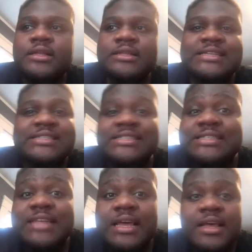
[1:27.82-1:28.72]
this is
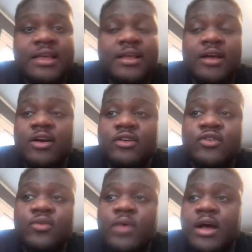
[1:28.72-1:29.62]
uh
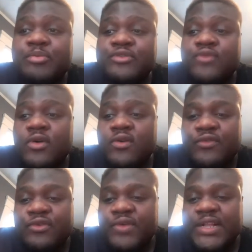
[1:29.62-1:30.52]
Guap is wrong
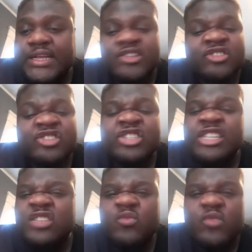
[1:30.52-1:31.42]
for doing this or
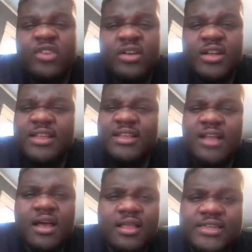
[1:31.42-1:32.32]
Jeezy won and
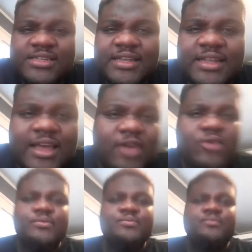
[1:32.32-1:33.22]
all that shit, they're
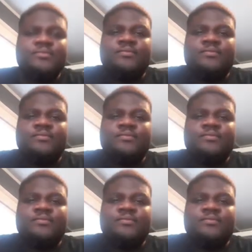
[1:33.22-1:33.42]
gonna